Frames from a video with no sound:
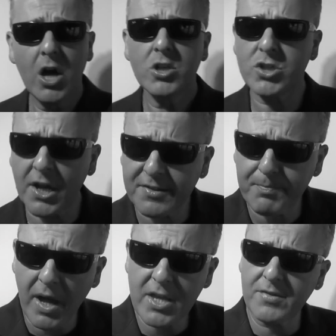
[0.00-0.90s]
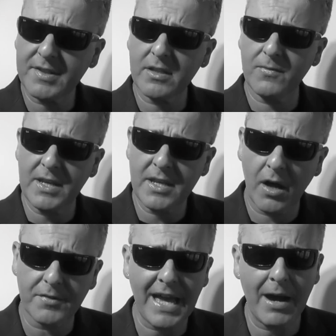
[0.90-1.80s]
just by using the
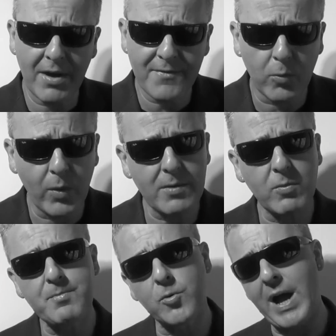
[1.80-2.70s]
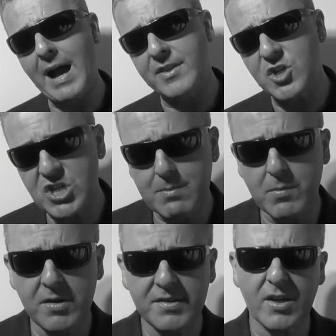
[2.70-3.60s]
videos. However, when we brought out the sheet
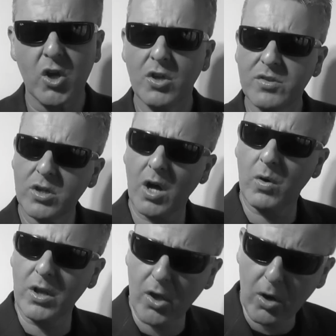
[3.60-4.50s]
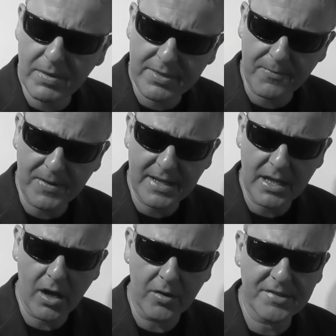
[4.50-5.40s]
music to go along with the
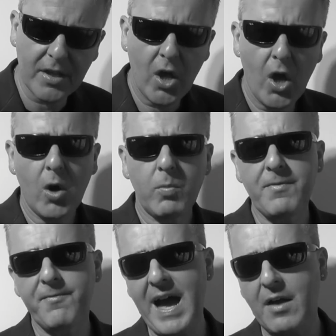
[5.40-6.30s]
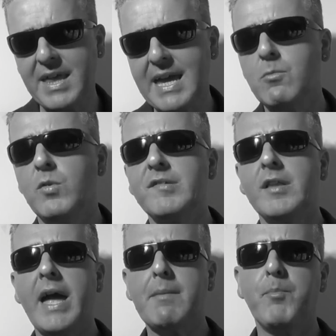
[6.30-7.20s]
videos, we found that it was
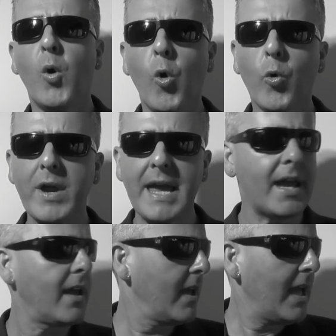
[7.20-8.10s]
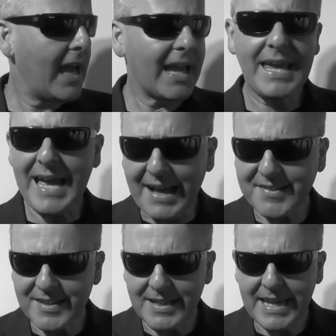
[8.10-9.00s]
like pouring
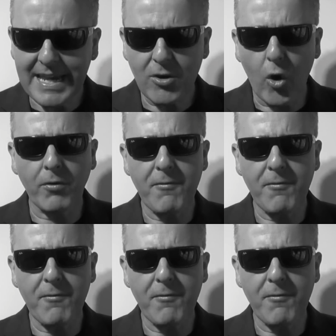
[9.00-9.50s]
gasoline on